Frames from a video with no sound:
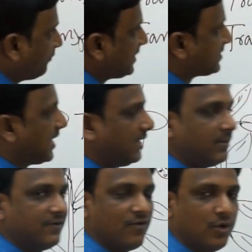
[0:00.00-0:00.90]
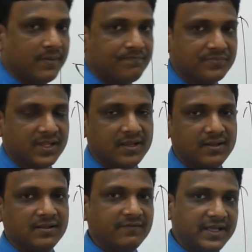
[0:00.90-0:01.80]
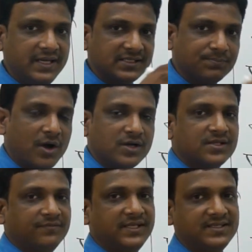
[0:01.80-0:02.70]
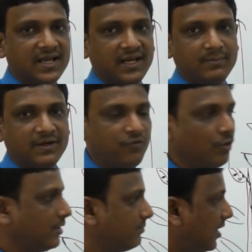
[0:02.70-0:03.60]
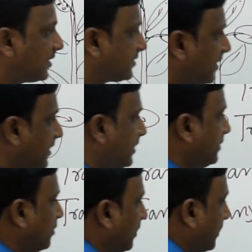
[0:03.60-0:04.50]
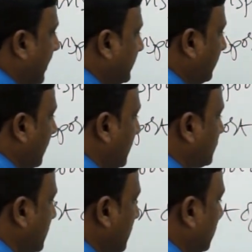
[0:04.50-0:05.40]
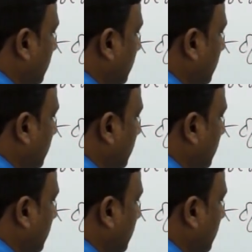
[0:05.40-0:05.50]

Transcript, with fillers: of the xylem and phloem, the various parts of the xylem and phloem are studied in your ninth class